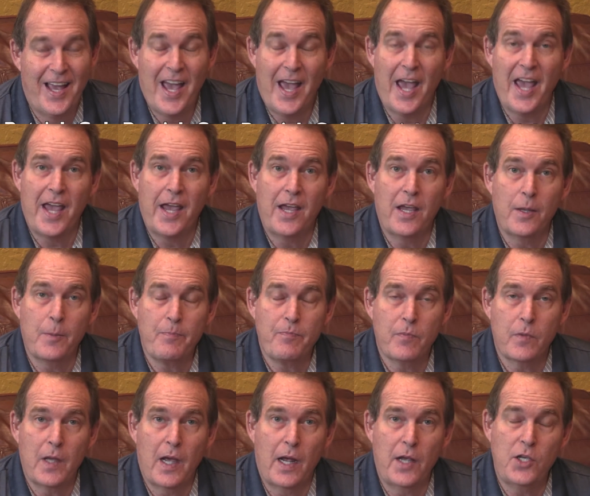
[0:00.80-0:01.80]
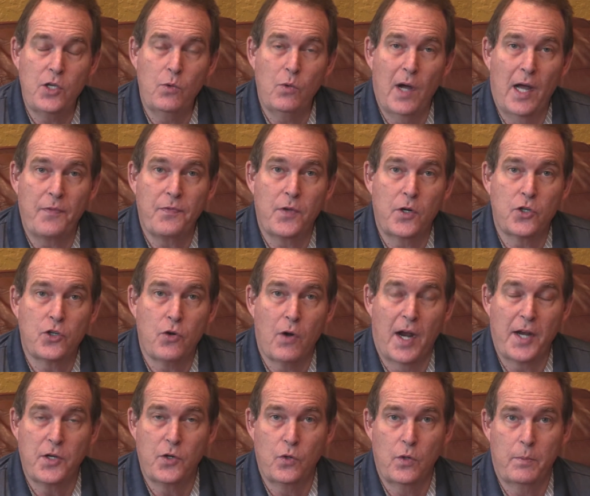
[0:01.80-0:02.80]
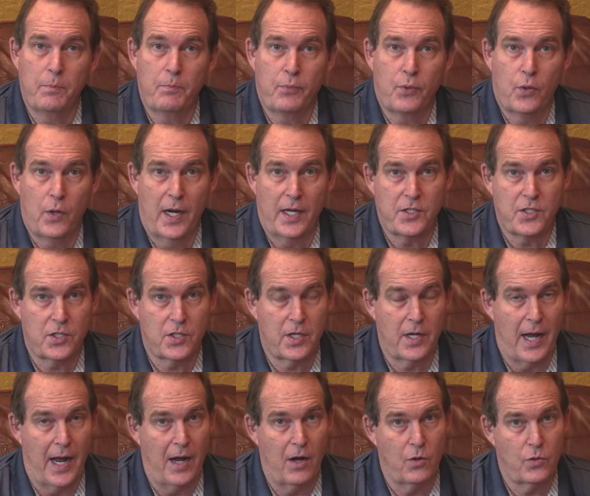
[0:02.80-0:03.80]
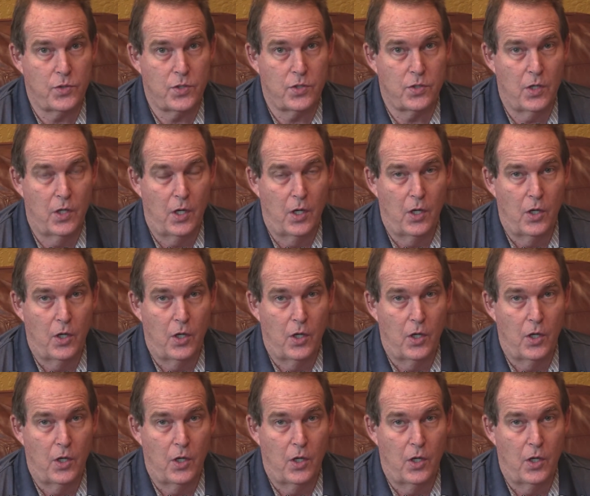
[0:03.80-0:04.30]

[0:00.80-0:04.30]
Hey, are you out there trying to impress scouts